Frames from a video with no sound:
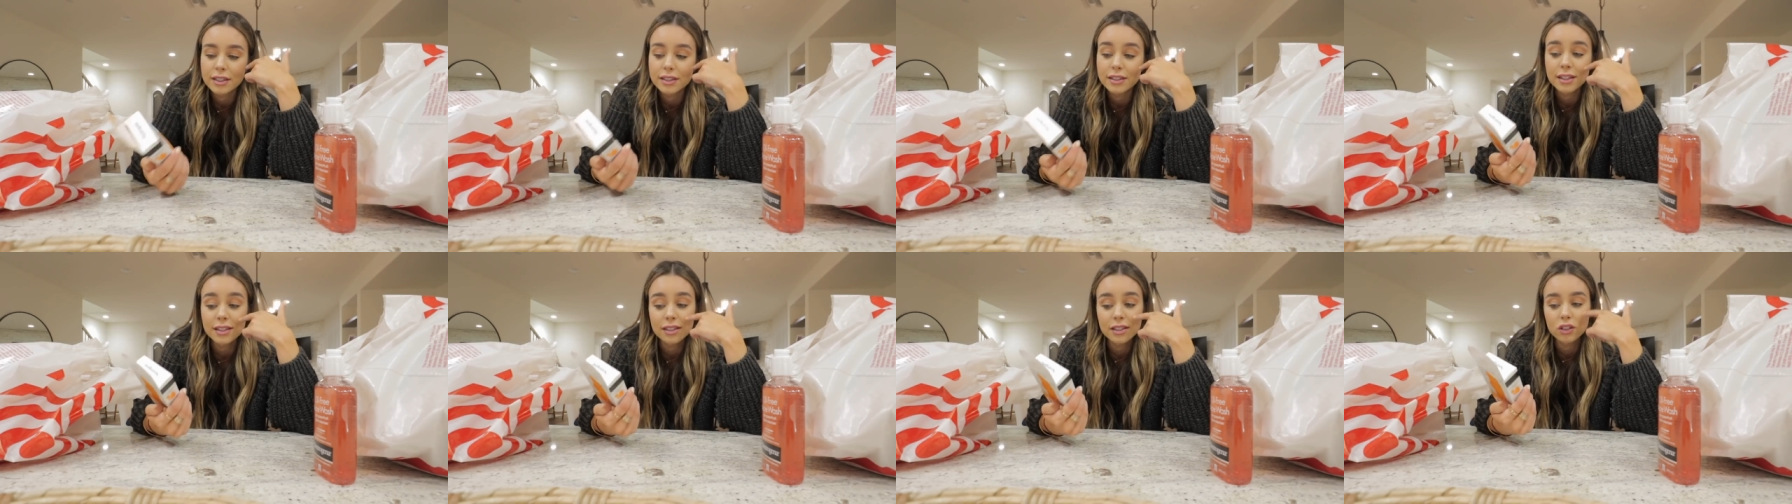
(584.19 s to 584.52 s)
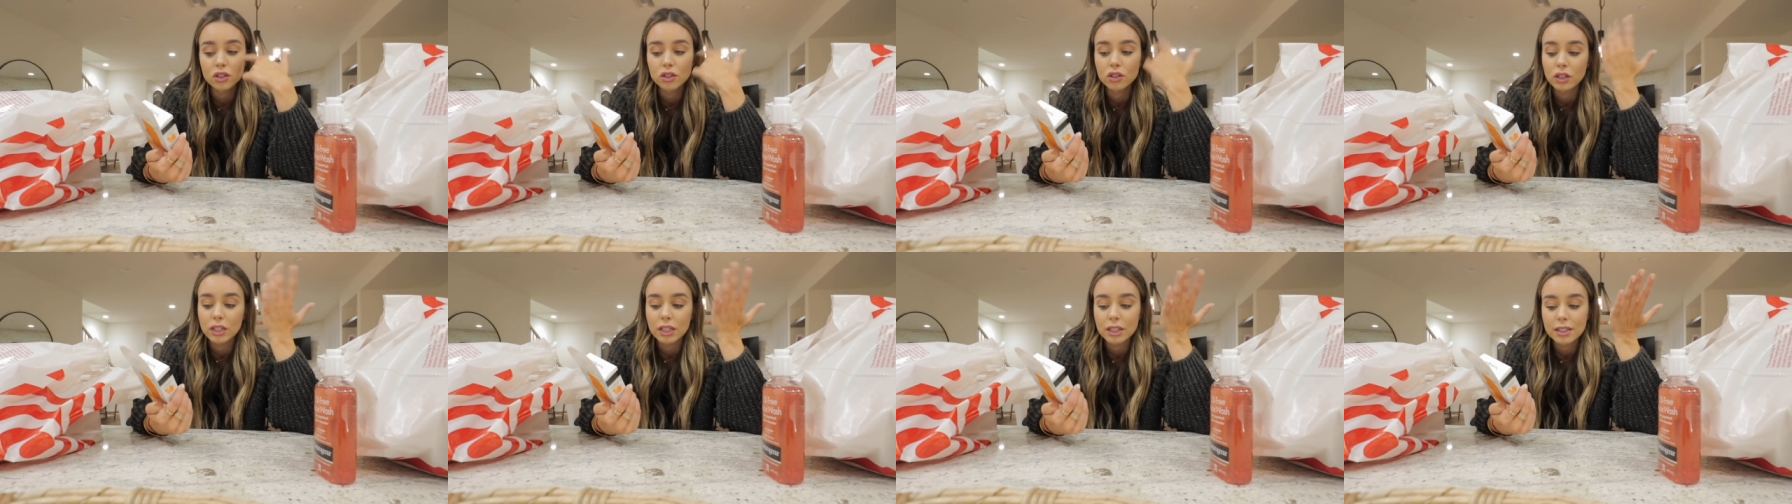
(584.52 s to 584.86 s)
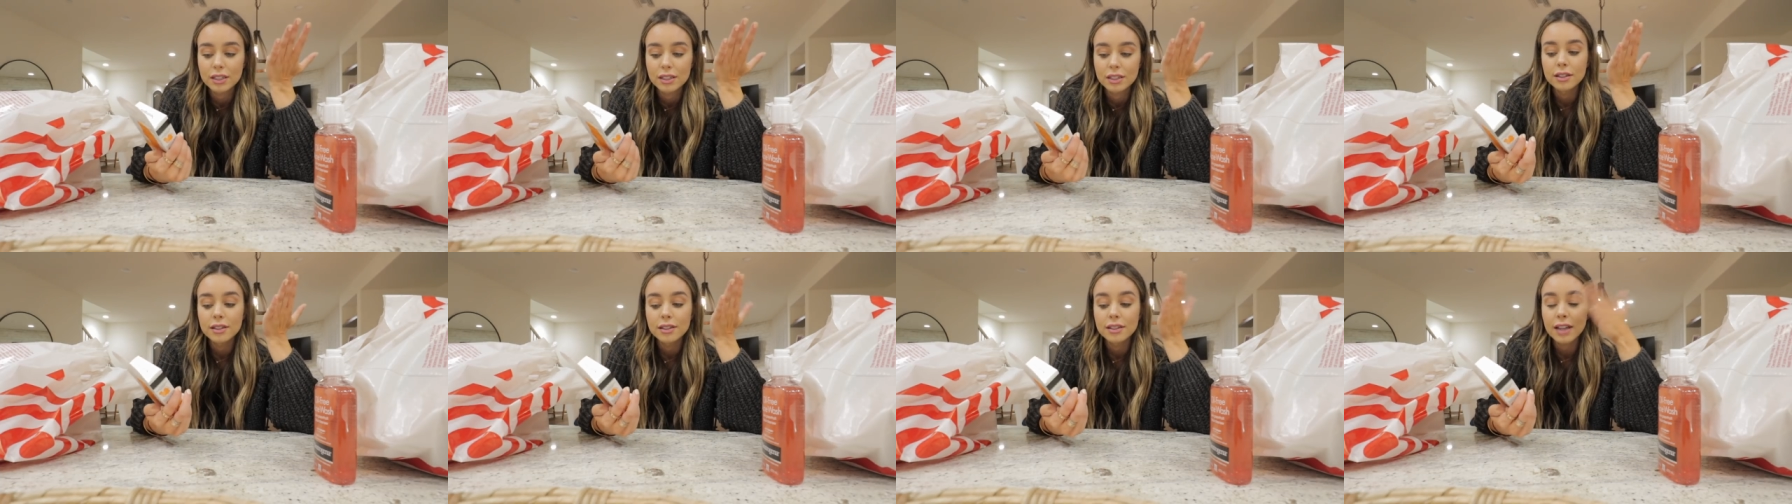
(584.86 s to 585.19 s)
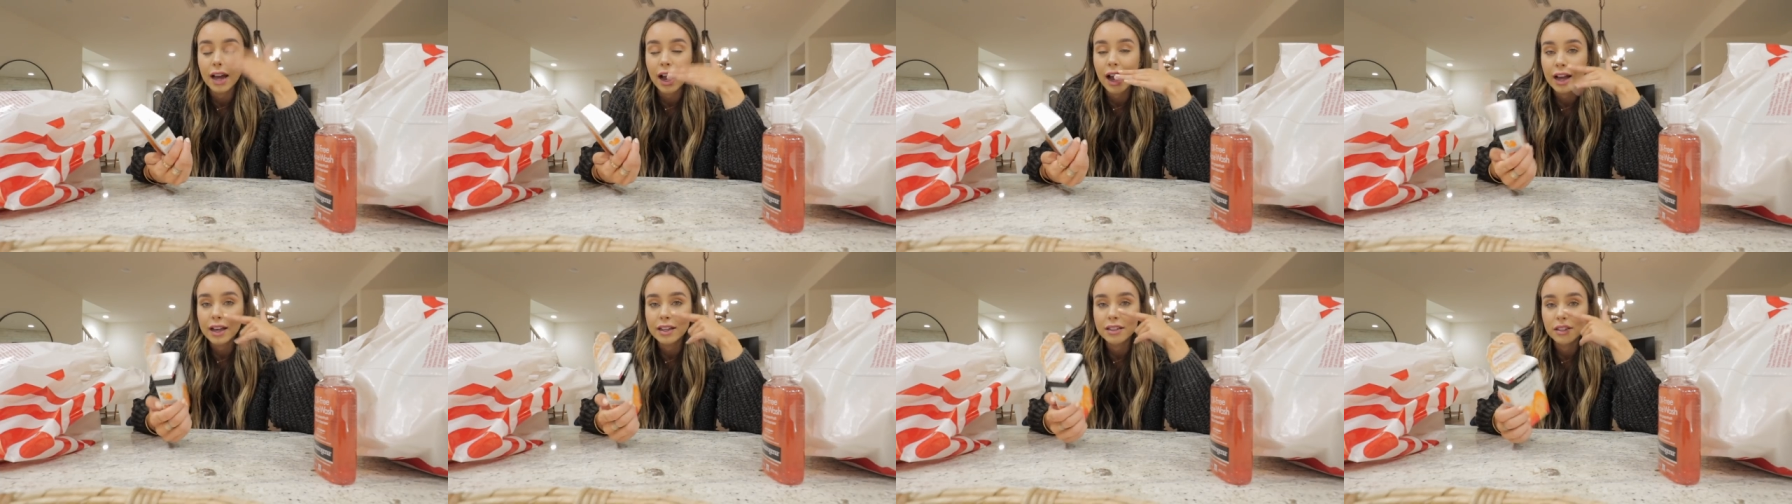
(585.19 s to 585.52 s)
It says it shrinks the
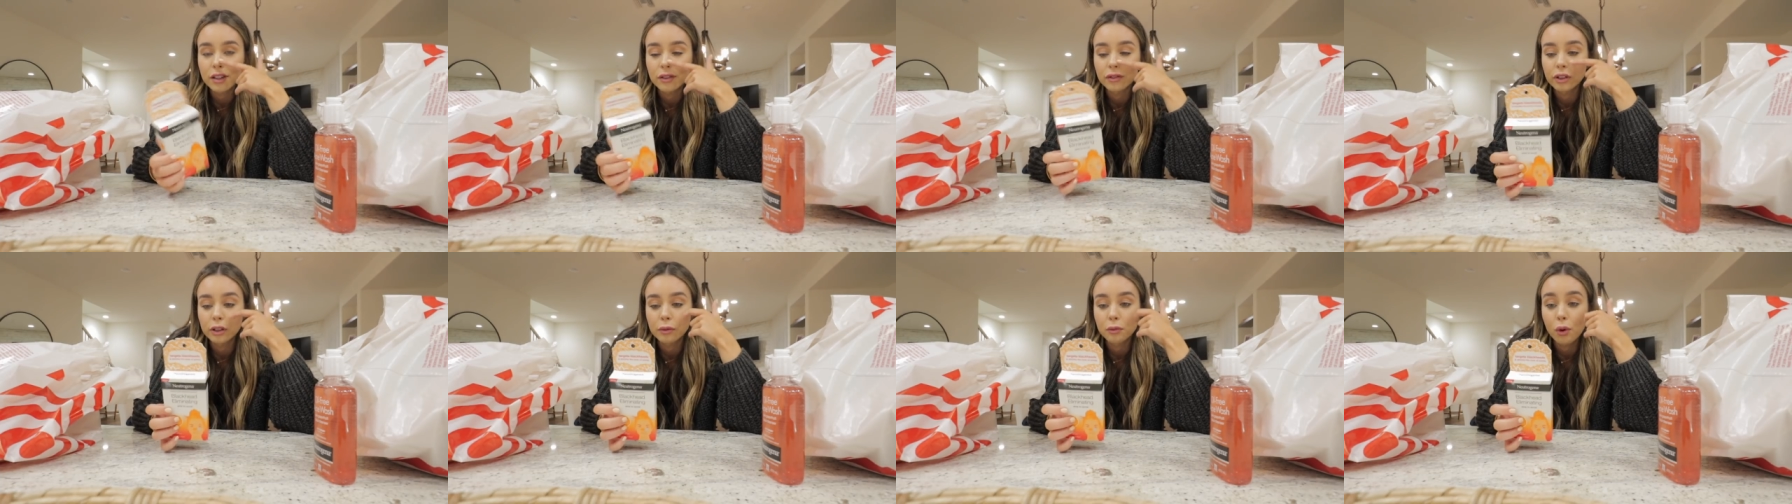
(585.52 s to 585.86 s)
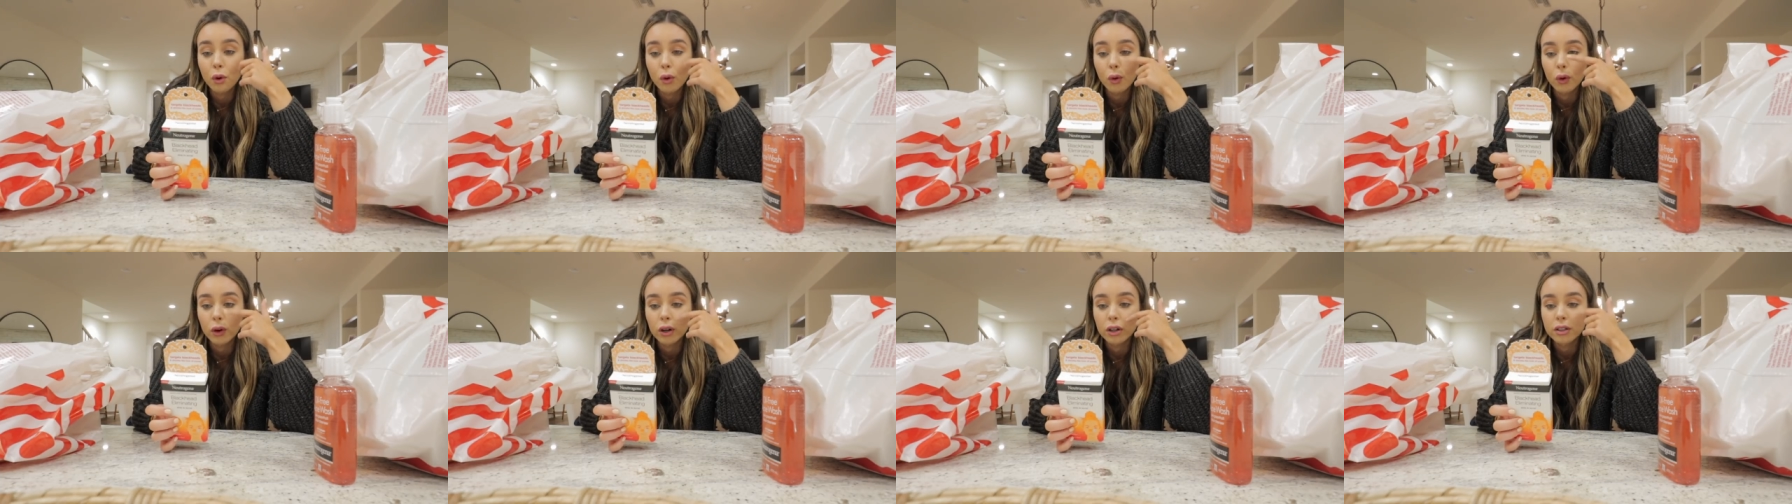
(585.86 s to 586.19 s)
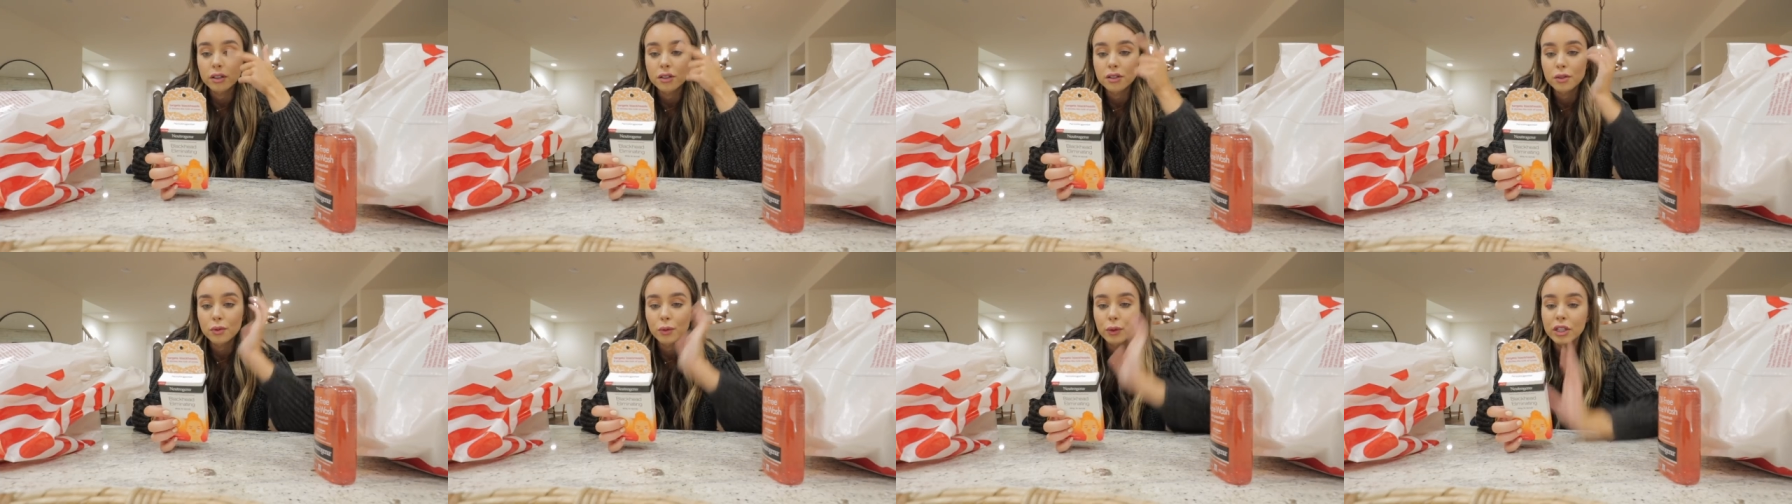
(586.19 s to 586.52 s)
size of your pores,